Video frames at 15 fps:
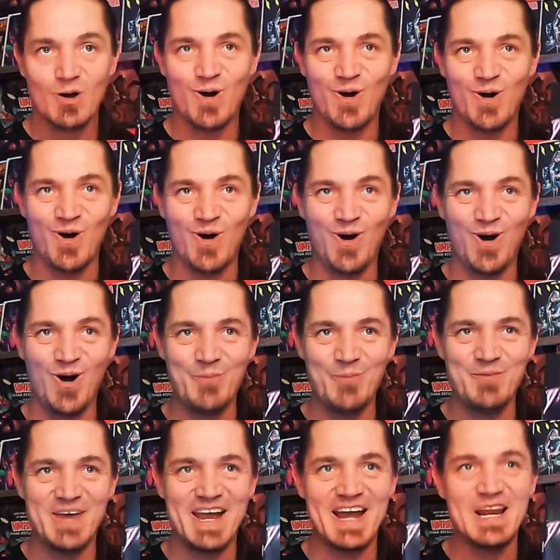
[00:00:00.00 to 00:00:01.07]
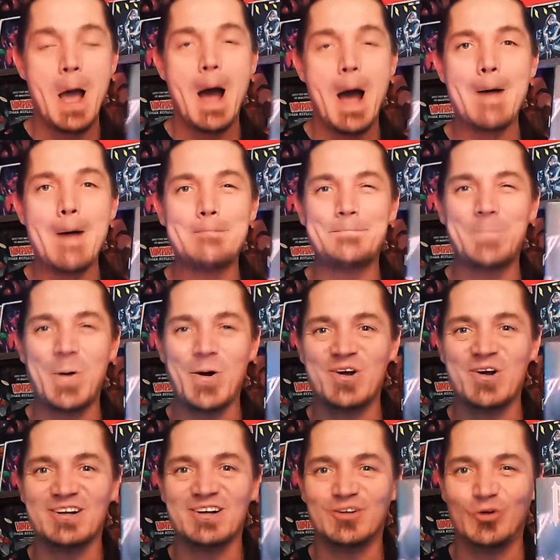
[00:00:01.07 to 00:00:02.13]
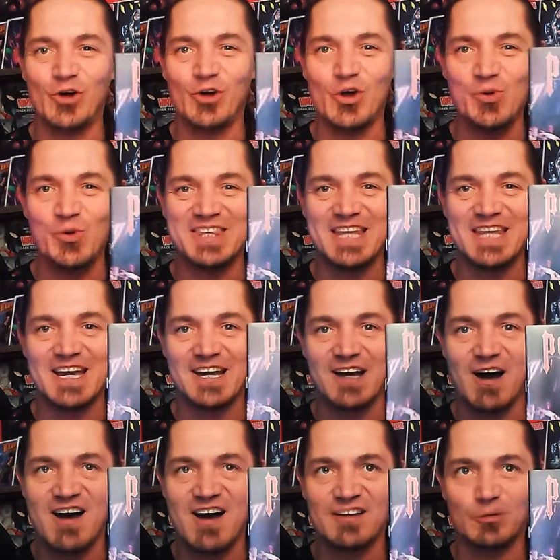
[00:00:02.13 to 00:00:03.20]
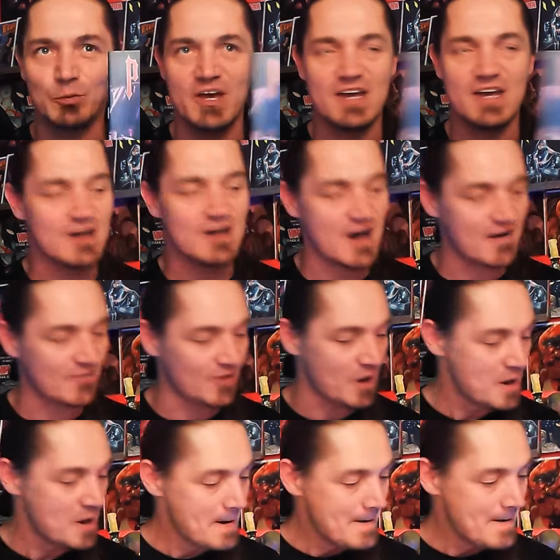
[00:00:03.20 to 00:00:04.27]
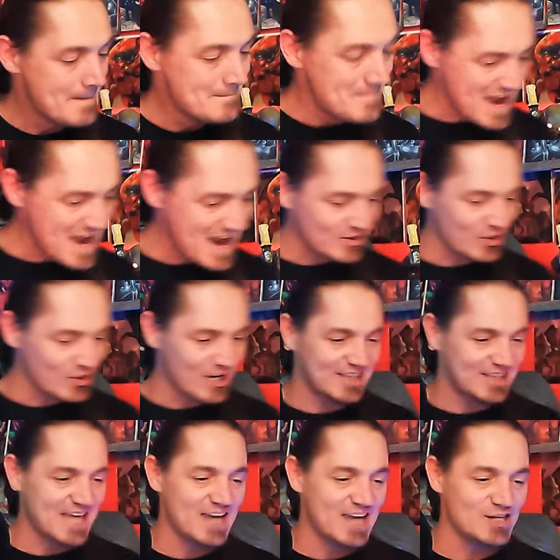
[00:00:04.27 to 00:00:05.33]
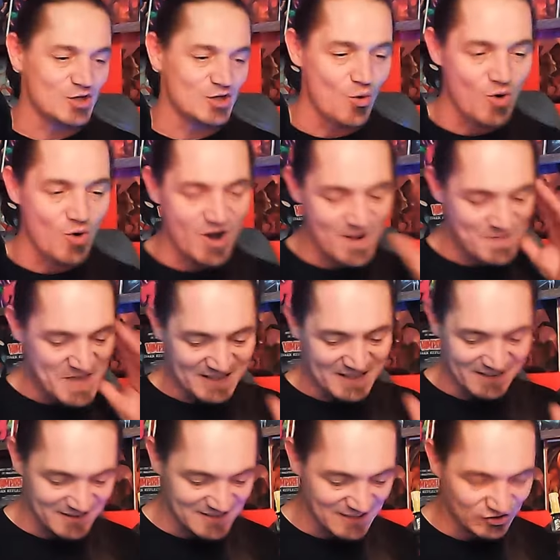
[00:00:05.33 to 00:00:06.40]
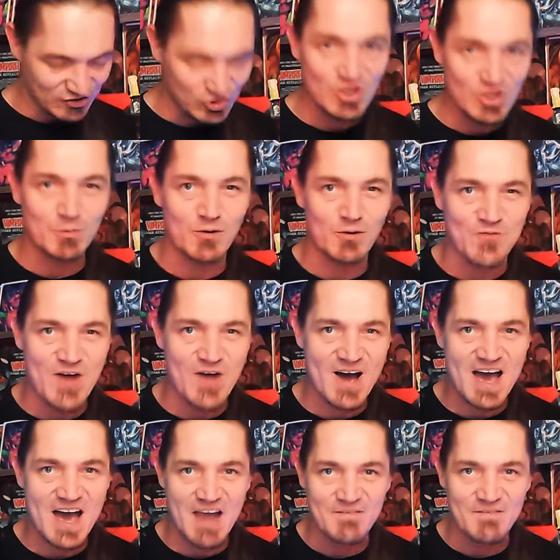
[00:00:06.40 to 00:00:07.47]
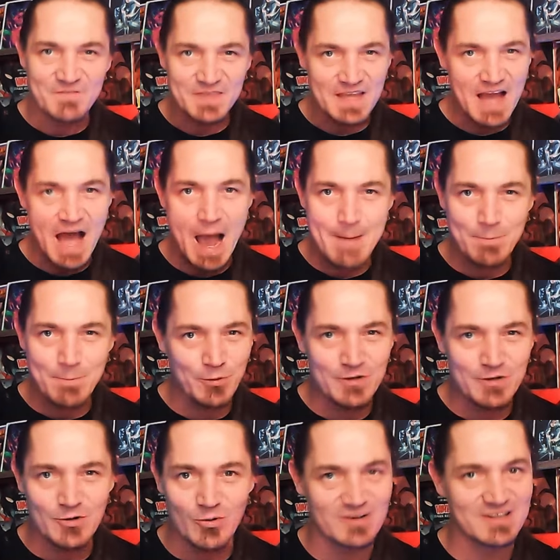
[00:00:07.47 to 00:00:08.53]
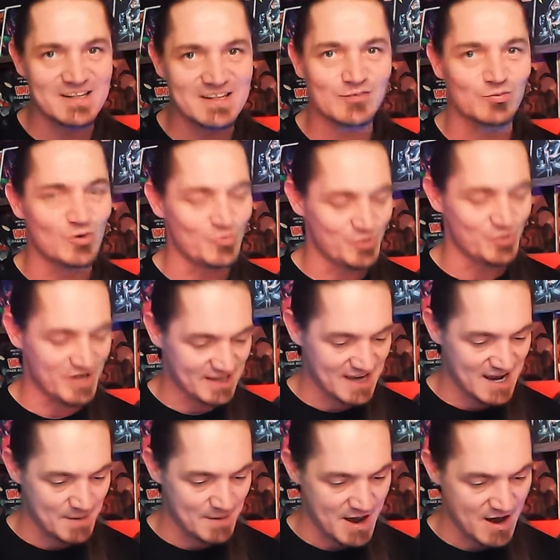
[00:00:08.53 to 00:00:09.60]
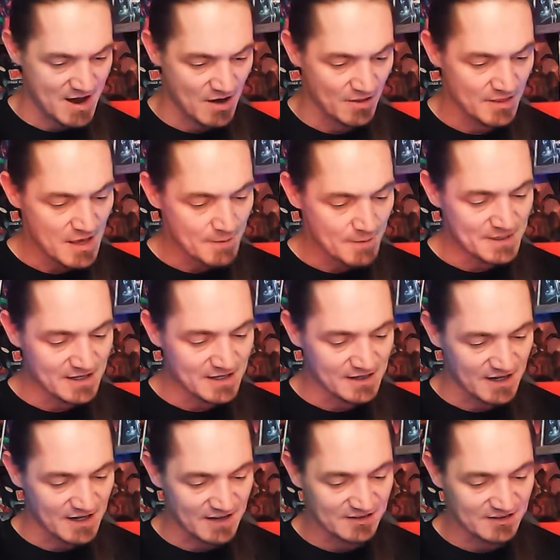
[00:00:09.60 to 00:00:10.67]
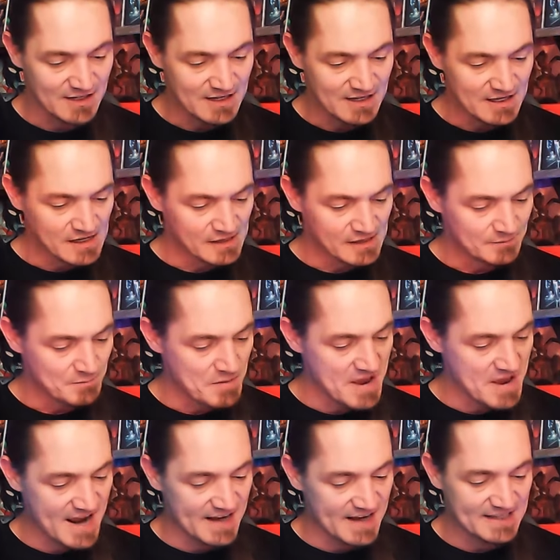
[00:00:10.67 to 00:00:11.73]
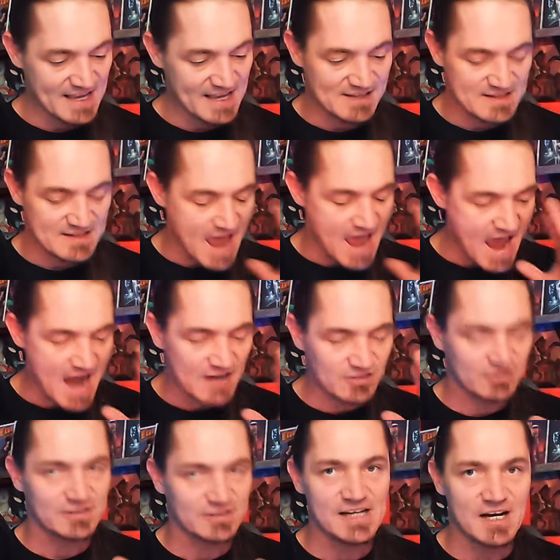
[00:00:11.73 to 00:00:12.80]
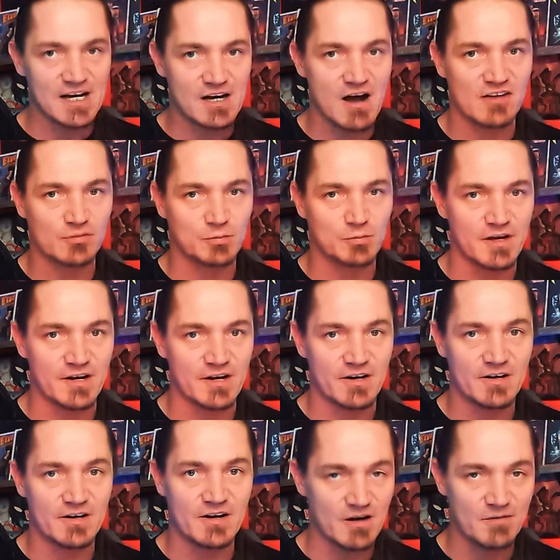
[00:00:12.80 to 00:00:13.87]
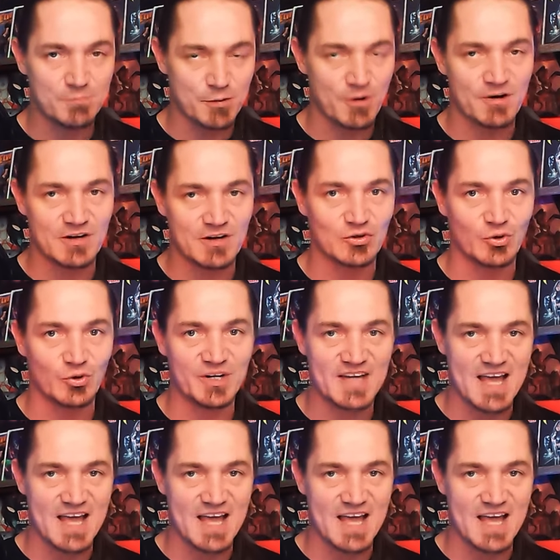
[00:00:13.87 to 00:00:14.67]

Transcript: Oh, man, A Purgatory with the cosplay cover. Man, look at that. You know what? This is issue number 5. I pre-ordered this one when it came out because, man, this is actually a cosplayer of Purgatory.